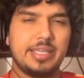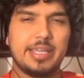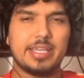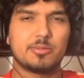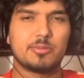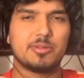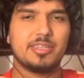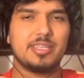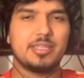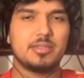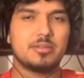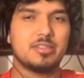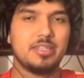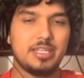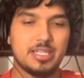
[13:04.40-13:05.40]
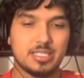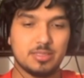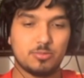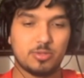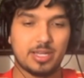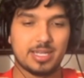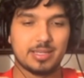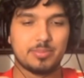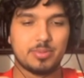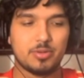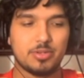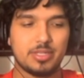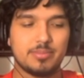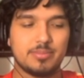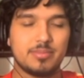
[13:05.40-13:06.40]
it could really end up cracking
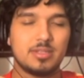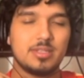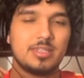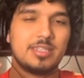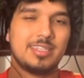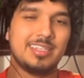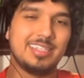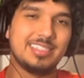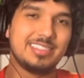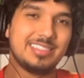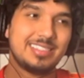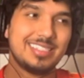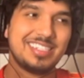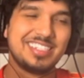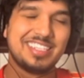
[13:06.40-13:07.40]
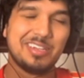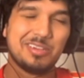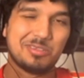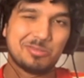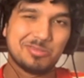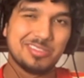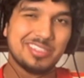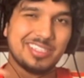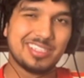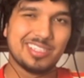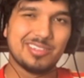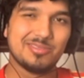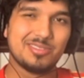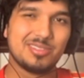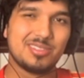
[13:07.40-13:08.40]
podium. Did get really
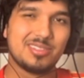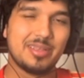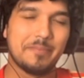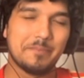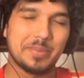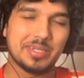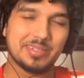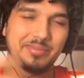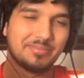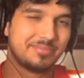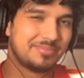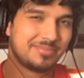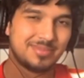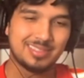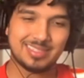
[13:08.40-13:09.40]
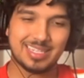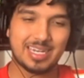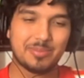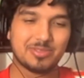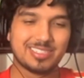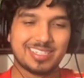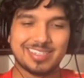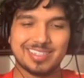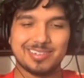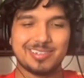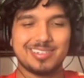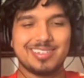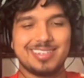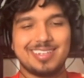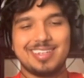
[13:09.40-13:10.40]
close, but not able to get there.
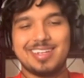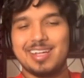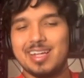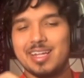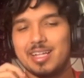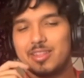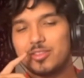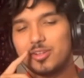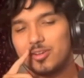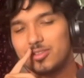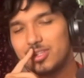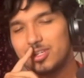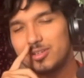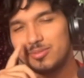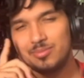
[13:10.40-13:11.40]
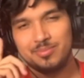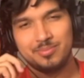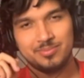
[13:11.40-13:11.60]
3rd, though,